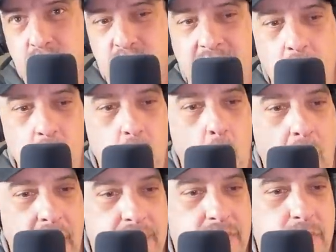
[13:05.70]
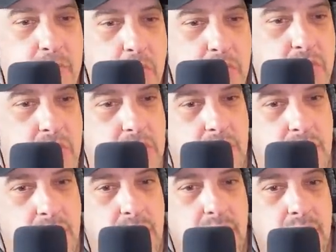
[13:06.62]
they want the
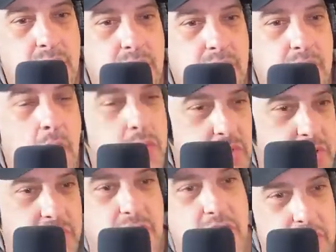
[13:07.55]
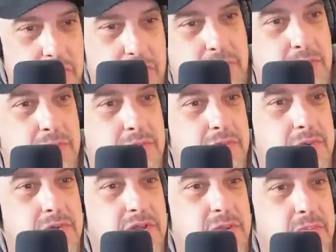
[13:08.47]
person closest to you
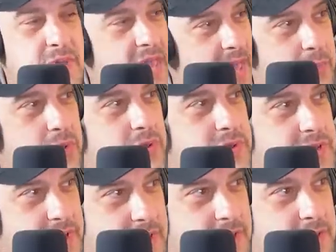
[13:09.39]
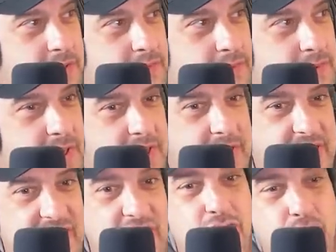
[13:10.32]
to be able to
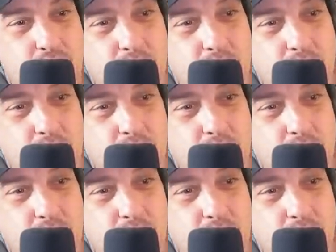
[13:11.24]
either